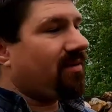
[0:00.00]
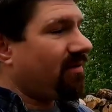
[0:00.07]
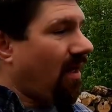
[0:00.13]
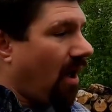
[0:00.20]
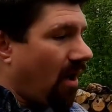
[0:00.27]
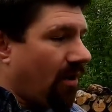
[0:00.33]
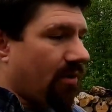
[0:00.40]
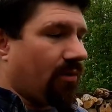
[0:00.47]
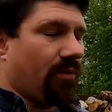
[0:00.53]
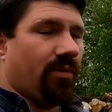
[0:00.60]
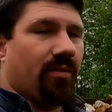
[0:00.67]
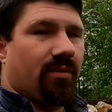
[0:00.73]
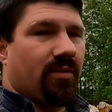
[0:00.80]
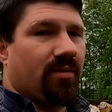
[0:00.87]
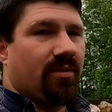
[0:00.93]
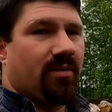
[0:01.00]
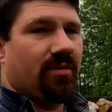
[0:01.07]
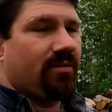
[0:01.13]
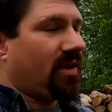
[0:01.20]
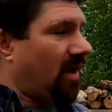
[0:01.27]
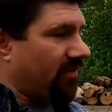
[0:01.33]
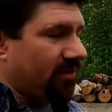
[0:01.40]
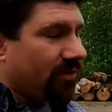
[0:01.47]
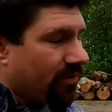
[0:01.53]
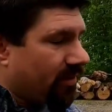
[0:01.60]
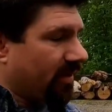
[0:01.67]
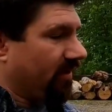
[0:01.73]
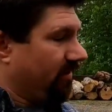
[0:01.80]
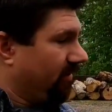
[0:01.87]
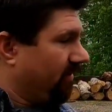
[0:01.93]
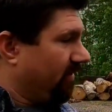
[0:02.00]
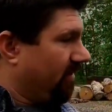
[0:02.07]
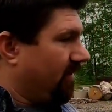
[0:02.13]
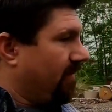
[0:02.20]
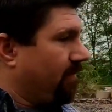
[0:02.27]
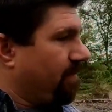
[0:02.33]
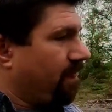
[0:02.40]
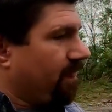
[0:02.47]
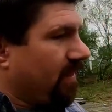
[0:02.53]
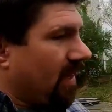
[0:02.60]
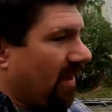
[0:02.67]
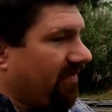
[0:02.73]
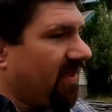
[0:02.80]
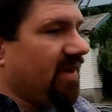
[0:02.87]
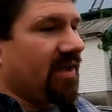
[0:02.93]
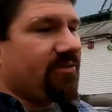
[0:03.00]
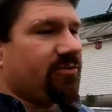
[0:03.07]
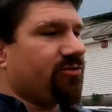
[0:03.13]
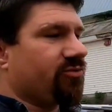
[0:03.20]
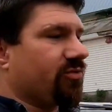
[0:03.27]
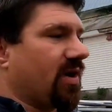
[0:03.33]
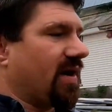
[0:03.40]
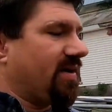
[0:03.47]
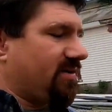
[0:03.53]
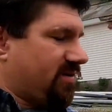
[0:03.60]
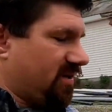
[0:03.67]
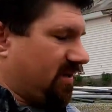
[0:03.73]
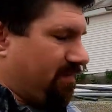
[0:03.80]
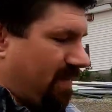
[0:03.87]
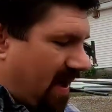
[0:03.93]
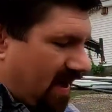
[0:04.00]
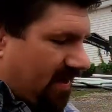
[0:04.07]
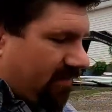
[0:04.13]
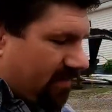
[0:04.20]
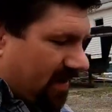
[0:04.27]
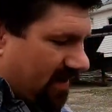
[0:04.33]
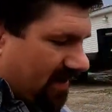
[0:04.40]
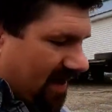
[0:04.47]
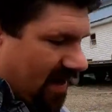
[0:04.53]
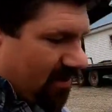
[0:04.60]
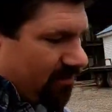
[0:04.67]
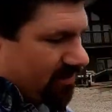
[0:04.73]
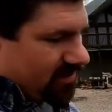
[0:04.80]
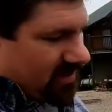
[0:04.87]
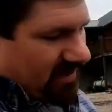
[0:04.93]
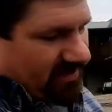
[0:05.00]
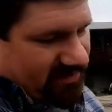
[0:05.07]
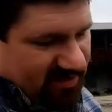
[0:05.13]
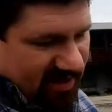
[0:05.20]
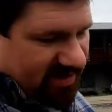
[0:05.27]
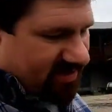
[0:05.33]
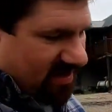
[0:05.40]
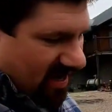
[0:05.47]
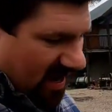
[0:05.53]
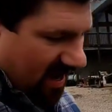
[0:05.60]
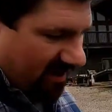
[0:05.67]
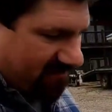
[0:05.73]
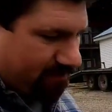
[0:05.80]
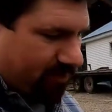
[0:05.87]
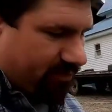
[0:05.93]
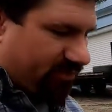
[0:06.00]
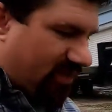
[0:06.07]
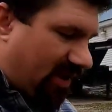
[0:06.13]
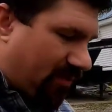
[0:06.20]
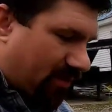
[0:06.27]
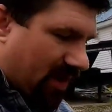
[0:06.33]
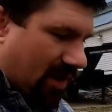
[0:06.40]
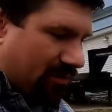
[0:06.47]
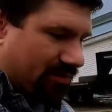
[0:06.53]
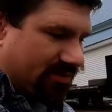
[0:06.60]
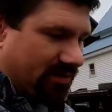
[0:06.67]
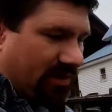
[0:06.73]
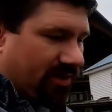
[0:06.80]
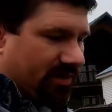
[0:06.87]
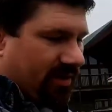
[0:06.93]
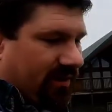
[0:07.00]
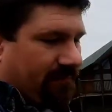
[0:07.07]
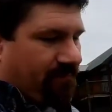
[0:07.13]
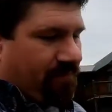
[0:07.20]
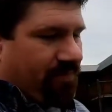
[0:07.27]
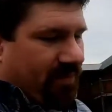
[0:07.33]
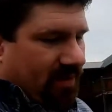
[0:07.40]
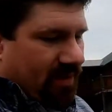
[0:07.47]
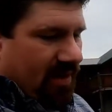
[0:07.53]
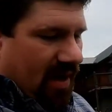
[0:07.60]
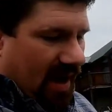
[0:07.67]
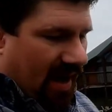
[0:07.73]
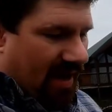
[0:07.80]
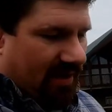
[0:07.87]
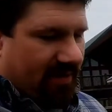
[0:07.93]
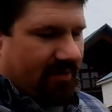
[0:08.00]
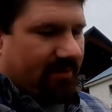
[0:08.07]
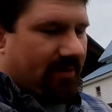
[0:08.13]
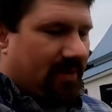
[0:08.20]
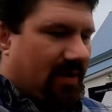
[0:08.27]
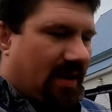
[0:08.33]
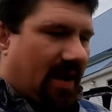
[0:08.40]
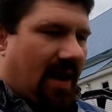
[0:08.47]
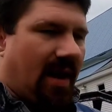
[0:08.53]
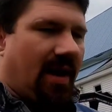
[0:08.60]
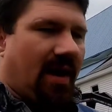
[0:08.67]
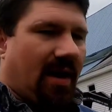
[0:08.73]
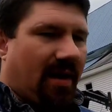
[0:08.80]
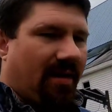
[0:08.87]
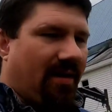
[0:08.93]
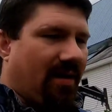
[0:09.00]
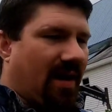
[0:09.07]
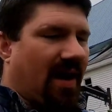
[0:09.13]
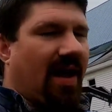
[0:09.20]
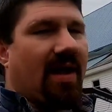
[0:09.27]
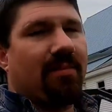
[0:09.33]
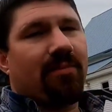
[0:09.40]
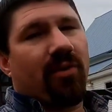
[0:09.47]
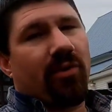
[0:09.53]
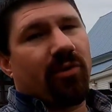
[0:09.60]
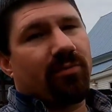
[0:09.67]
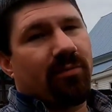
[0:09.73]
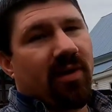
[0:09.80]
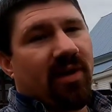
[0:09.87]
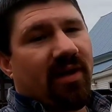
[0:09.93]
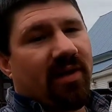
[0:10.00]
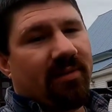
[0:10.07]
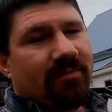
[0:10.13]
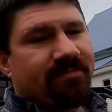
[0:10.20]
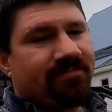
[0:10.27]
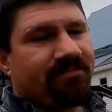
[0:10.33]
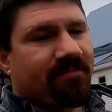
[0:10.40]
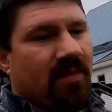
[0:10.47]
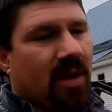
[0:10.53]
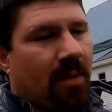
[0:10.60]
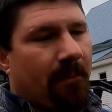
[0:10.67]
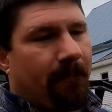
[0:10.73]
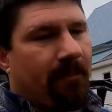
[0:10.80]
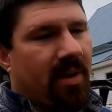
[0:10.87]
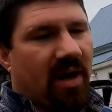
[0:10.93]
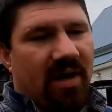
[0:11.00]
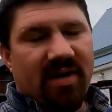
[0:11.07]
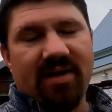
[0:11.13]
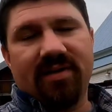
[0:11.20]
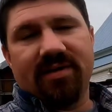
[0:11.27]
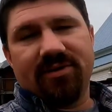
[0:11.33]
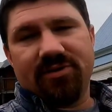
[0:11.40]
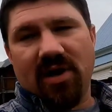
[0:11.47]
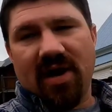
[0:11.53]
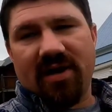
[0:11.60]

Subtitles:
No, not doing it. And then interest rates at the bank right now was like 6.5% when I was looking, and I hate borrowing money, but I needed a